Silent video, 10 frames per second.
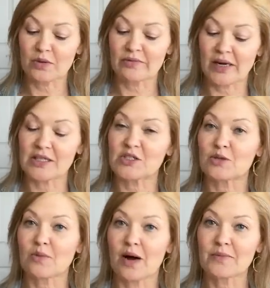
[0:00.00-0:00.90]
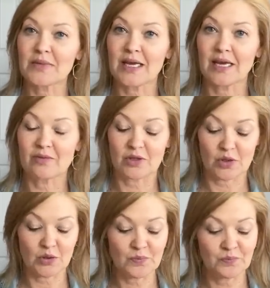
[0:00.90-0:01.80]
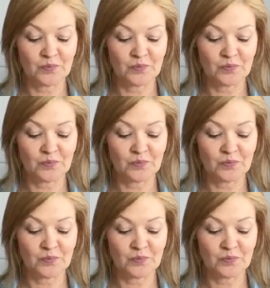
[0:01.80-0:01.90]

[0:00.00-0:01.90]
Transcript: advice your mom gave you?